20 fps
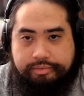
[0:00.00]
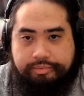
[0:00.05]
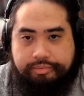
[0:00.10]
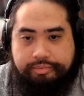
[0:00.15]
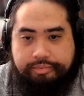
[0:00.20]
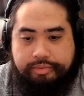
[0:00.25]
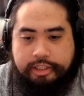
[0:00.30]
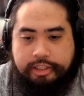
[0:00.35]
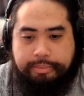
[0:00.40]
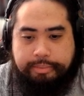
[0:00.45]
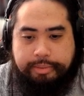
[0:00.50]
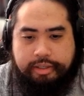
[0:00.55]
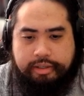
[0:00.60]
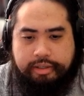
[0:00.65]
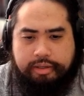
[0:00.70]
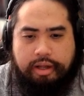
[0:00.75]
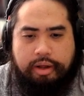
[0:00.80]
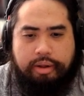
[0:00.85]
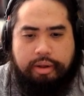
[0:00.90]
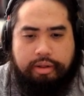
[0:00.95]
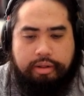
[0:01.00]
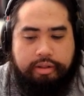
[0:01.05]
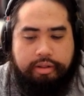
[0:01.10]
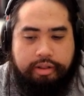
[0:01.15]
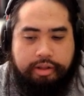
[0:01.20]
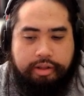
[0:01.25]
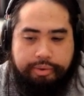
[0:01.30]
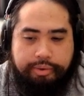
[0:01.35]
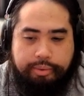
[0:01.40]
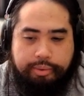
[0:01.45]
has been a
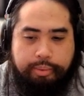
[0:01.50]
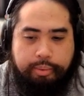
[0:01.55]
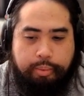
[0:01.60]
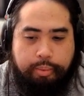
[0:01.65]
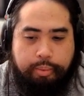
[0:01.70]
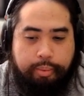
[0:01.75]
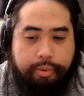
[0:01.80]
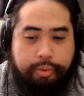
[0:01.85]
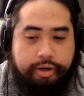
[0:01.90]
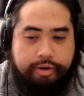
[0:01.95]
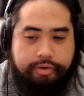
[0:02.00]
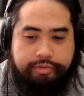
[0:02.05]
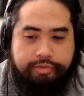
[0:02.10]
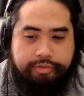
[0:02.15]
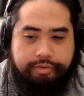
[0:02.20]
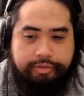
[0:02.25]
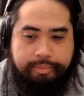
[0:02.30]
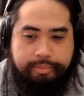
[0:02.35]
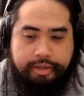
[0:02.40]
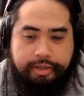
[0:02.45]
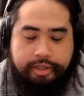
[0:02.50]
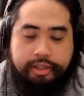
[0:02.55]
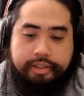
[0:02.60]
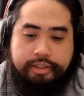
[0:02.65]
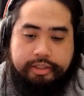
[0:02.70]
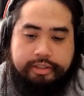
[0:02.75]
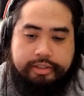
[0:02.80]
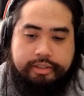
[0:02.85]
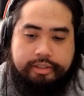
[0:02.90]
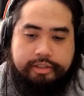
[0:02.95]
little weird for
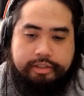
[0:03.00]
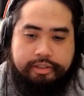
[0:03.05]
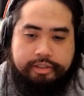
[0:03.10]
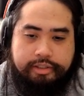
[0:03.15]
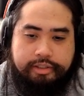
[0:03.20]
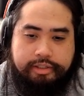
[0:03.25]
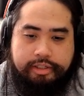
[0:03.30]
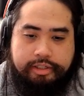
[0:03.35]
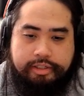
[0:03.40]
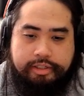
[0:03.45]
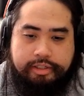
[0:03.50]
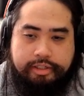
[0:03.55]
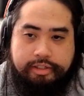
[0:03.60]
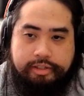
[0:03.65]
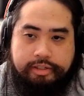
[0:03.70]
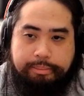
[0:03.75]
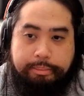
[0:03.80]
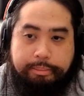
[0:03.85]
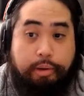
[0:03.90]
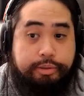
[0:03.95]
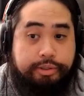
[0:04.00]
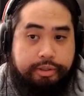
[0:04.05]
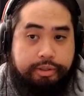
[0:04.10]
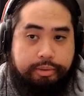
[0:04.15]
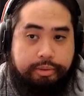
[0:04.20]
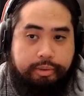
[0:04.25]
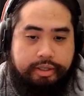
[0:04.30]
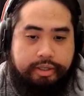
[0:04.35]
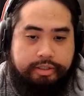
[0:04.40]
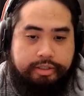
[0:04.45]
me posting
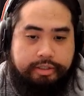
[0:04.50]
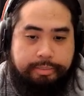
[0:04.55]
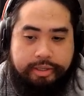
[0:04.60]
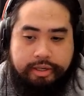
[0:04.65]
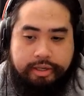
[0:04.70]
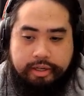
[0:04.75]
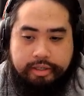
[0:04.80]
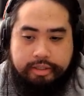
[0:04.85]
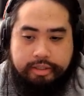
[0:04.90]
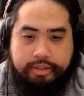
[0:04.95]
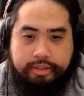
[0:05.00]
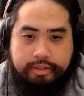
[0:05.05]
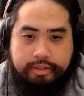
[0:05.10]
wise, because